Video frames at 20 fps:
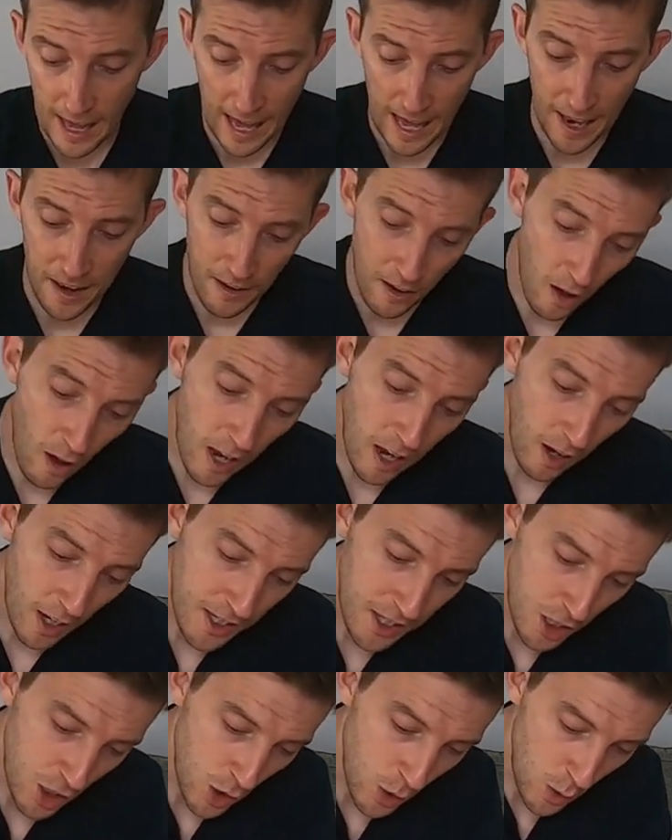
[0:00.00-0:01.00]
And I
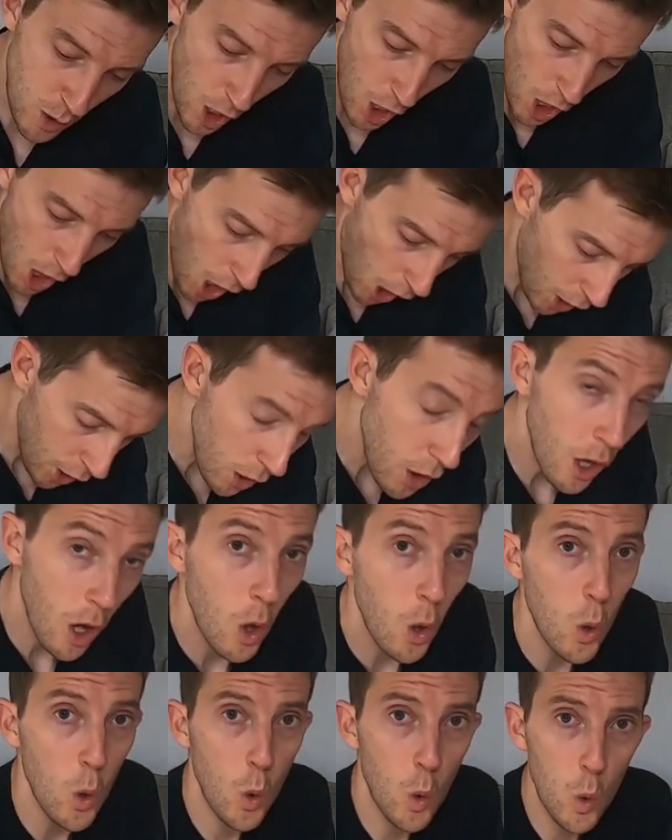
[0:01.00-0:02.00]
like to use a good
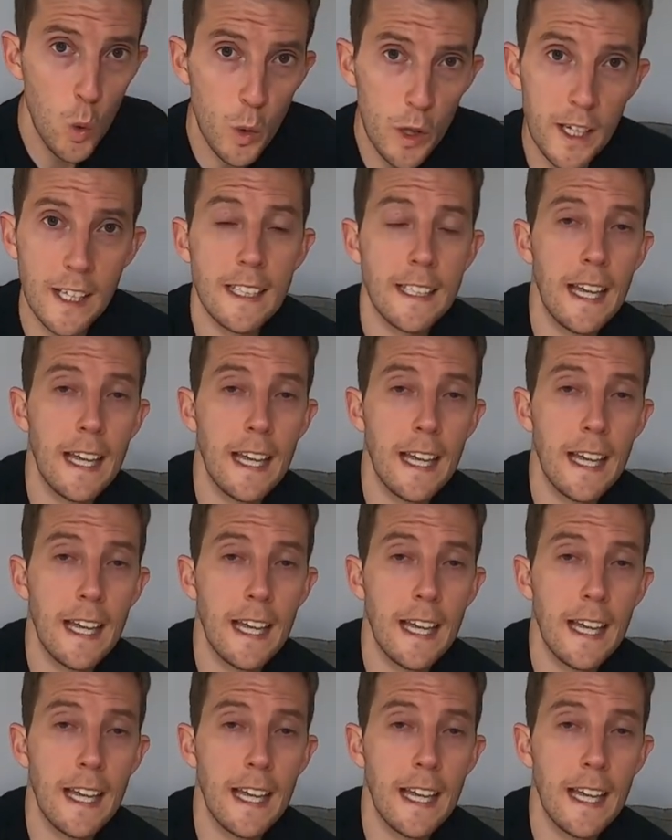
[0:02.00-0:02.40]
old